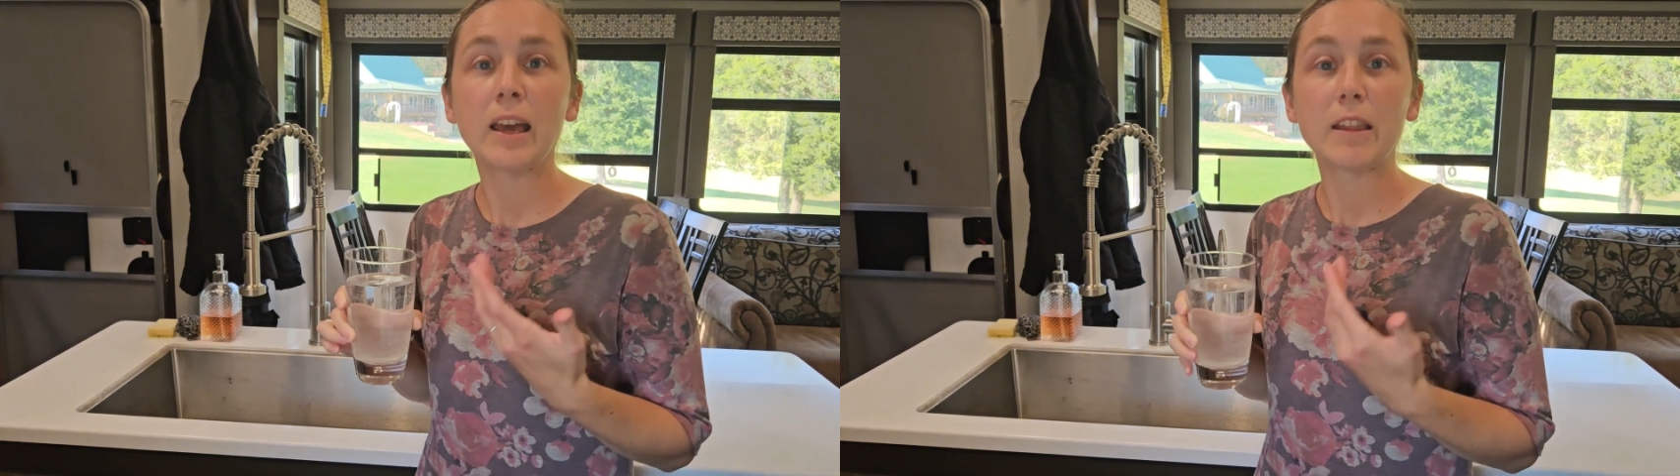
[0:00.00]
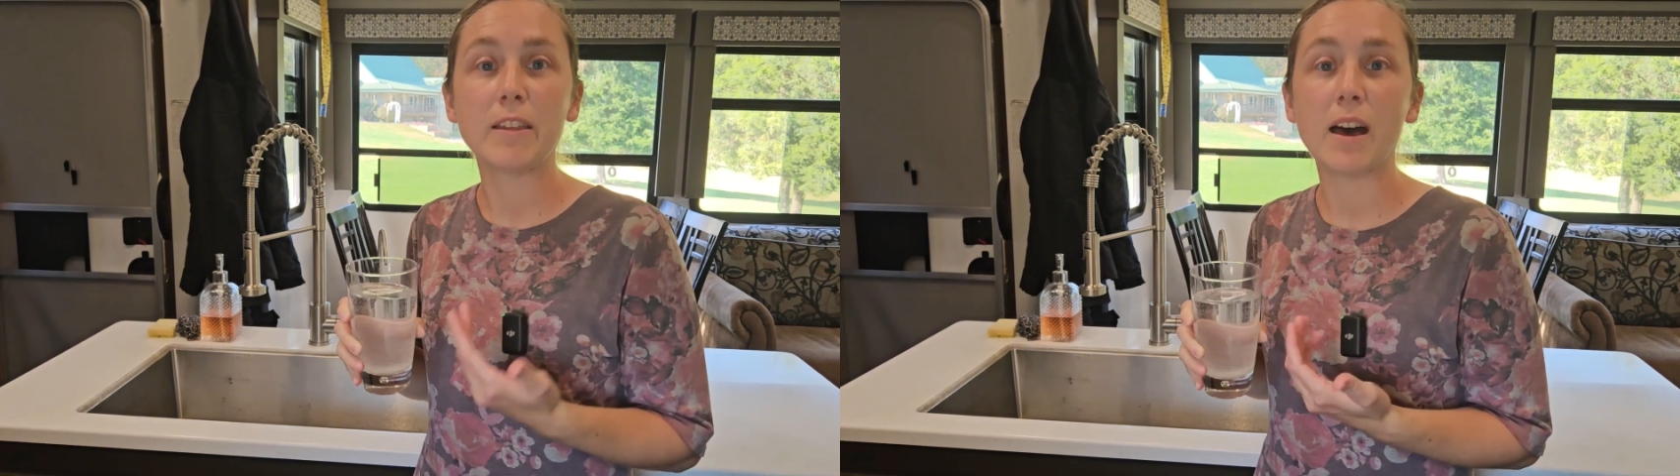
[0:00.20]

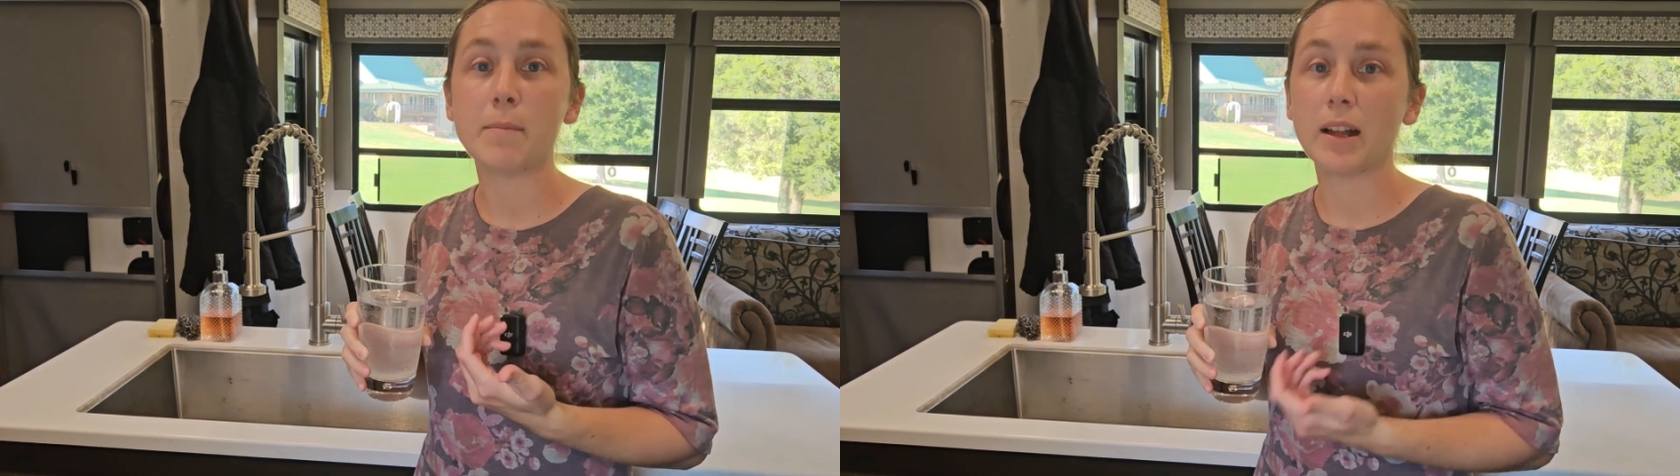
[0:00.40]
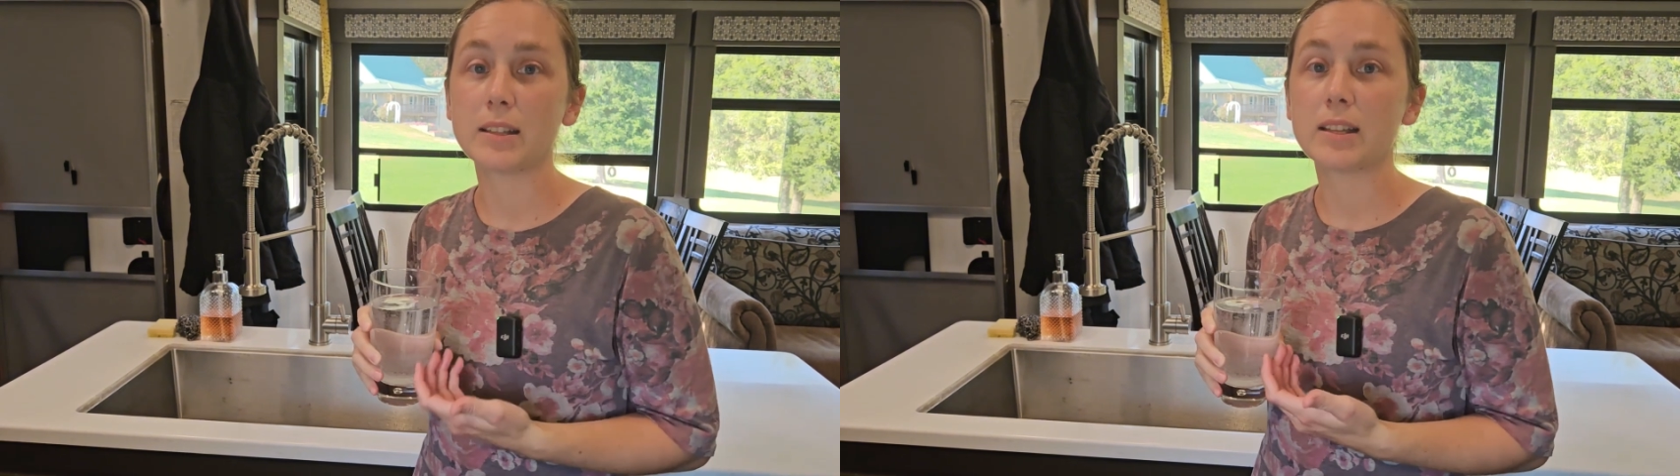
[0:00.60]
that
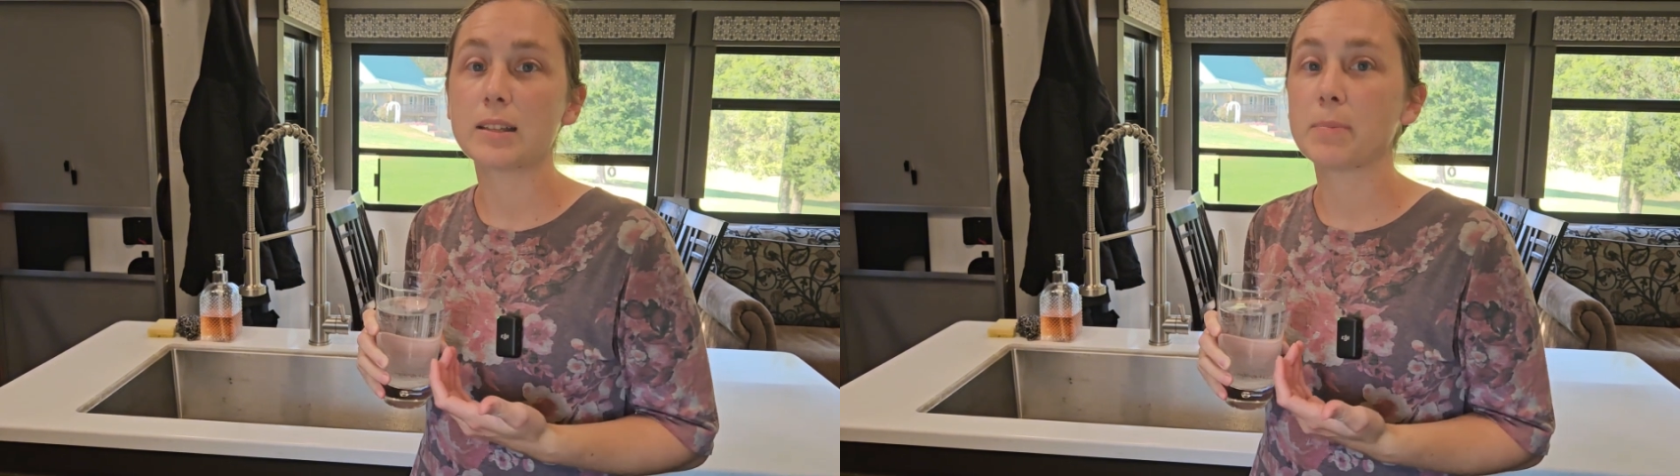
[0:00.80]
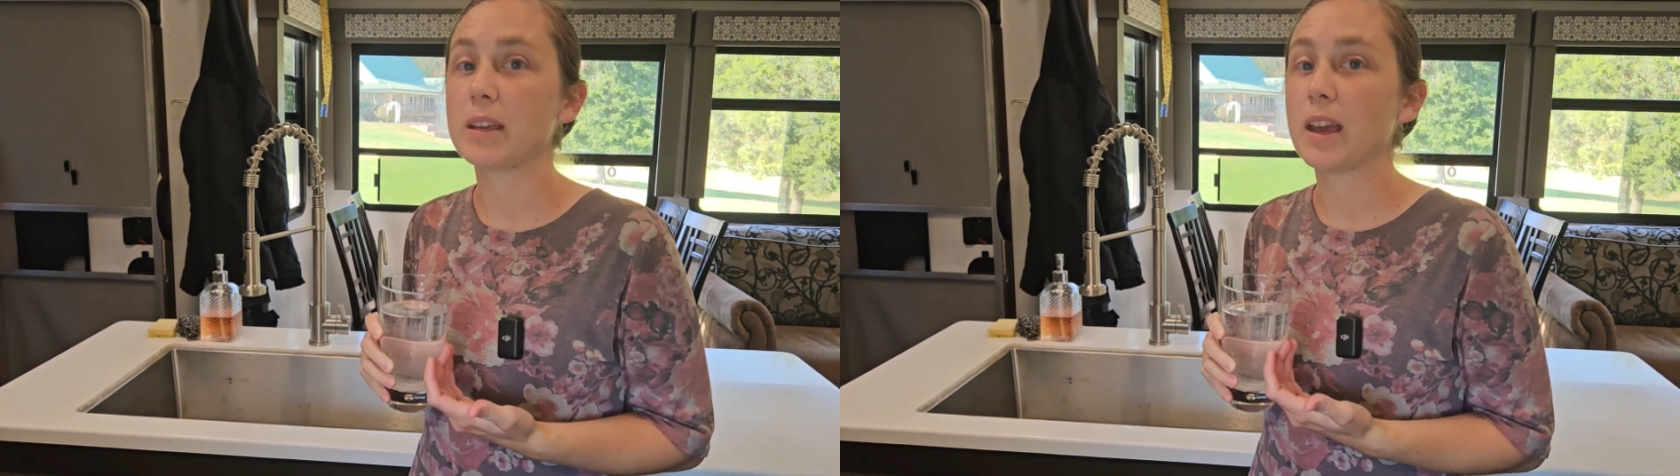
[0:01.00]
balances the
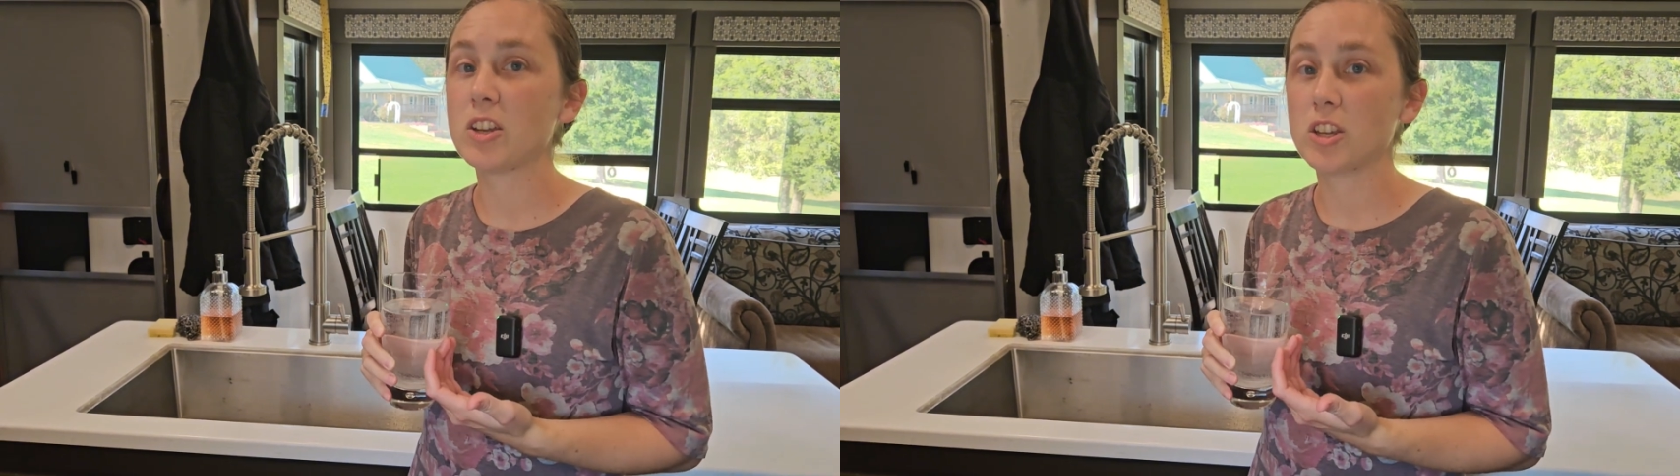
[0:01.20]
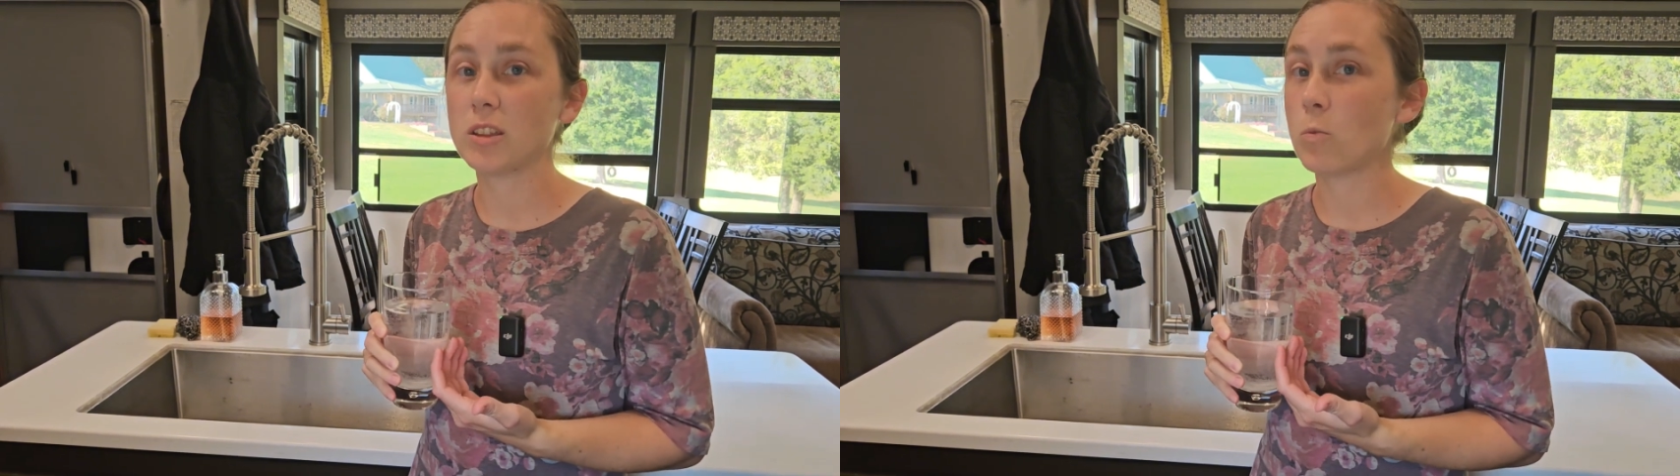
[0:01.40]

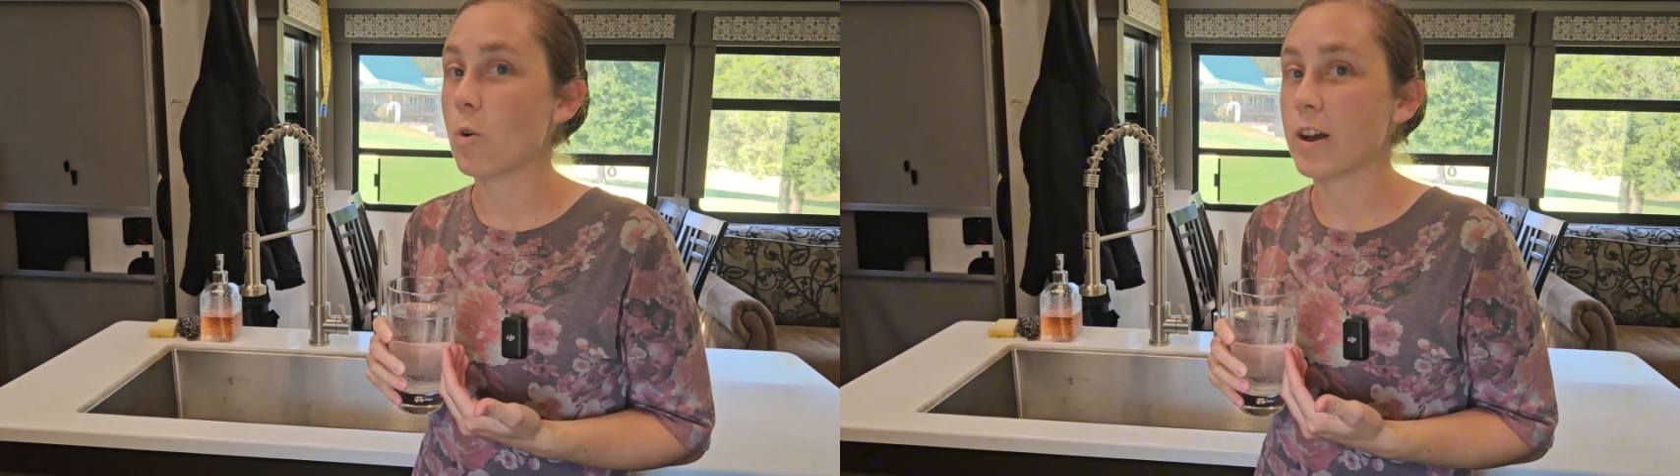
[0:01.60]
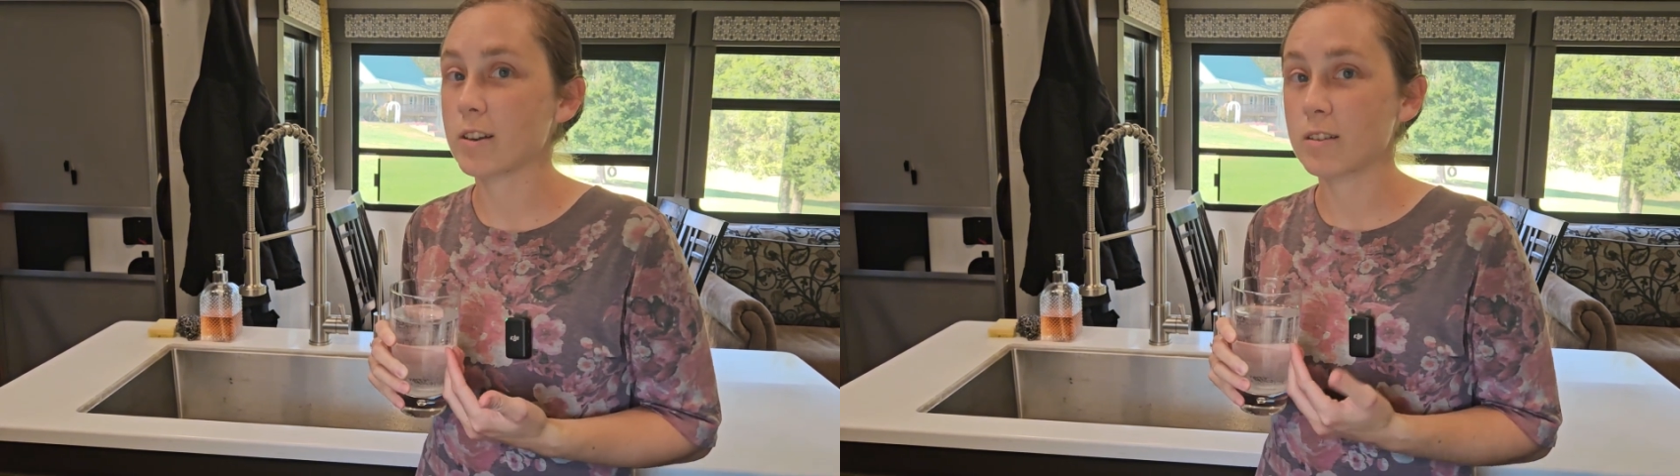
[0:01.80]
pH in the
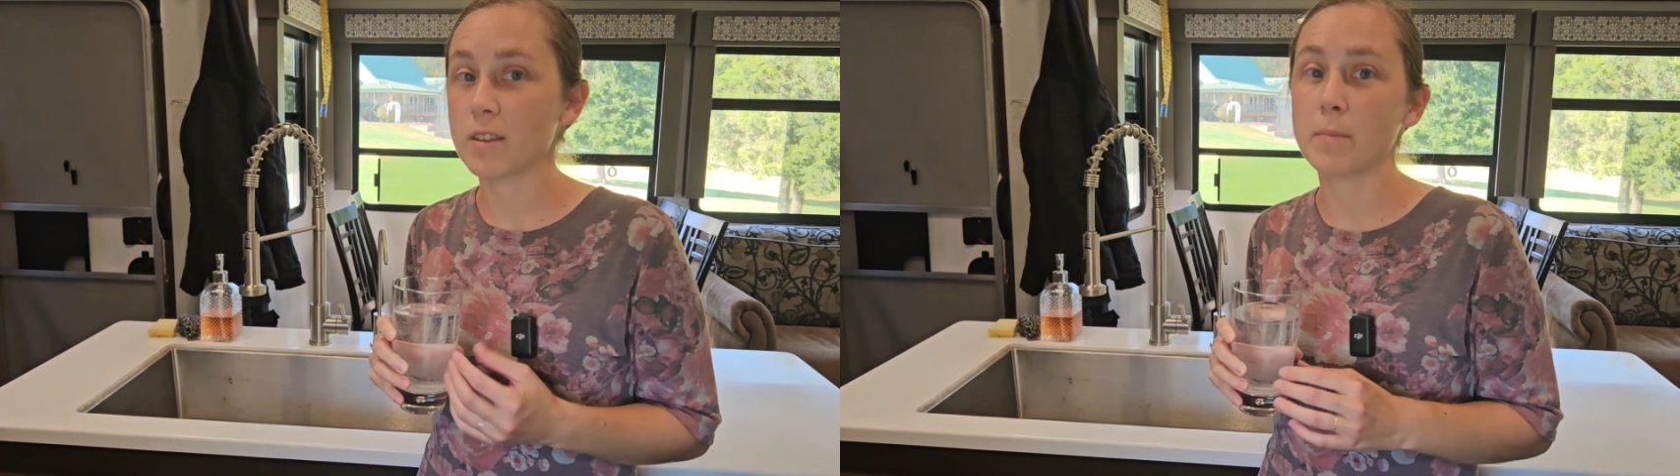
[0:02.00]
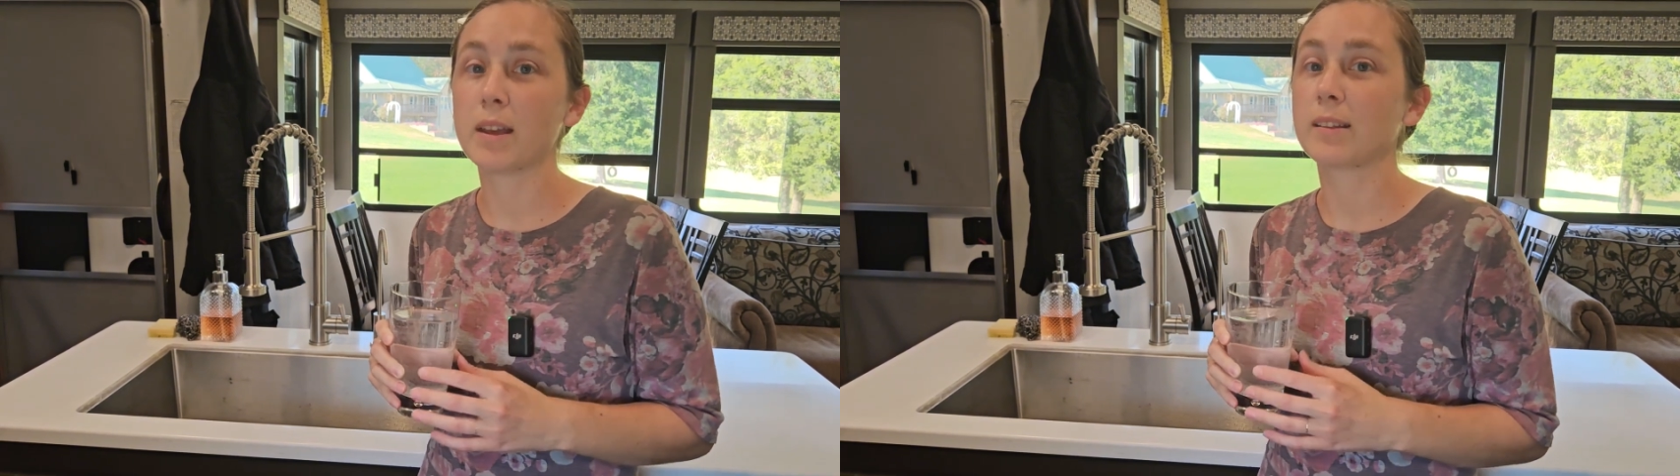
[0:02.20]
water
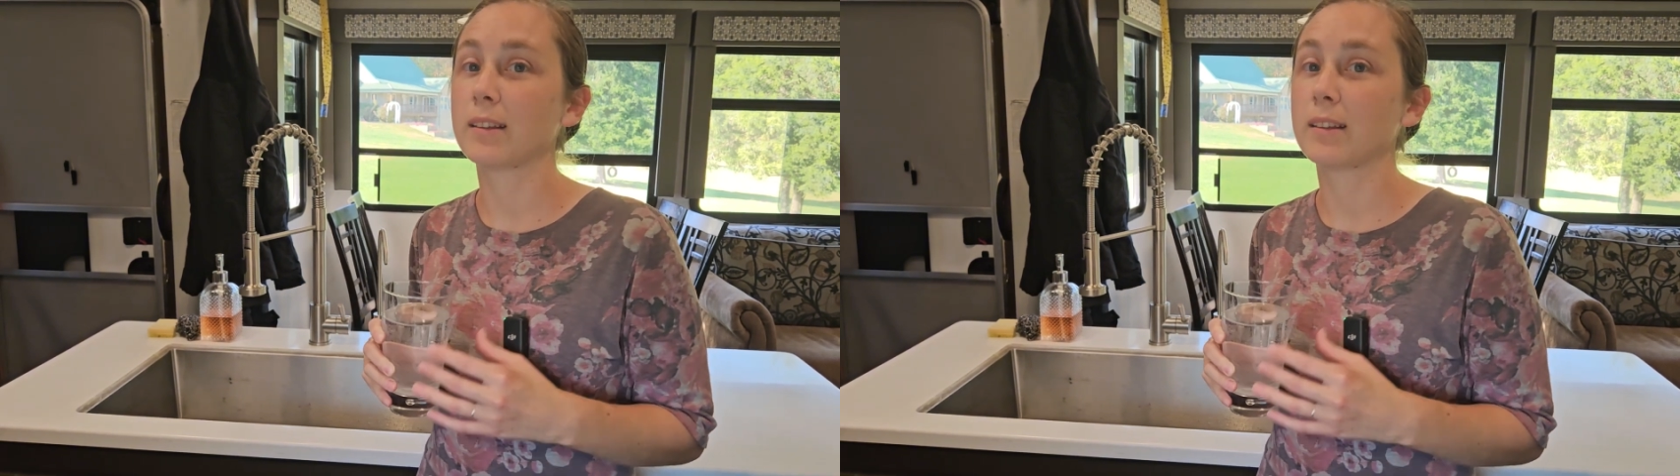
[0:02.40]
that makes